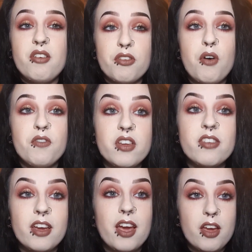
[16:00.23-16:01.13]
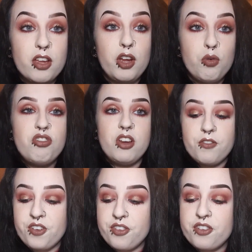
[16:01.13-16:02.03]
is obviously a huge
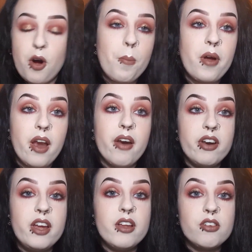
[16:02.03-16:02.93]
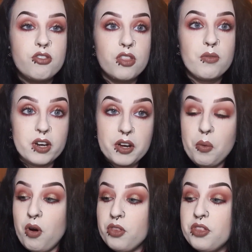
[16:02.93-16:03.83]
difference comparing it to the real
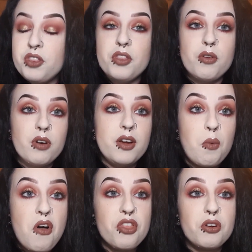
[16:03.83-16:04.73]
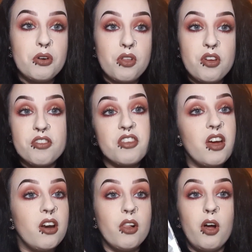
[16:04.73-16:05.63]
one. The real one, the colours
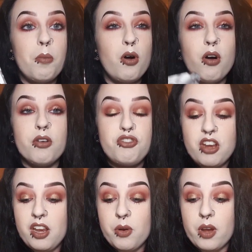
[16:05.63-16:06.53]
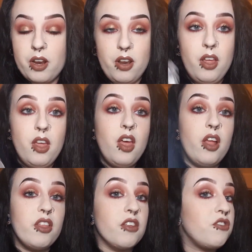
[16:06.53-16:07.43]
are a lot more genuine.
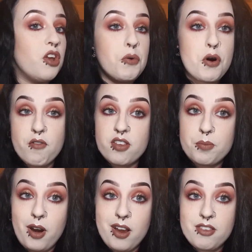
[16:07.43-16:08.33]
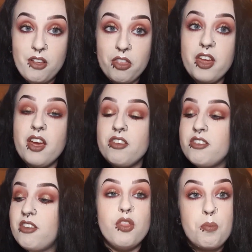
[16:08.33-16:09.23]
There's no oversprays on
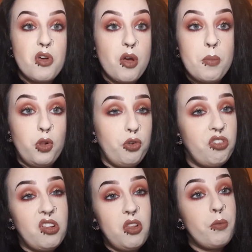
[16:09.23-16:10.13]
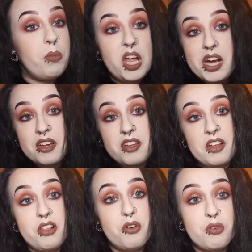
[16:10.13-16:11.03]
this. The purple doesn't look black,
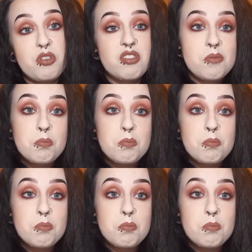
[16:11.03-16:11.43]
it looks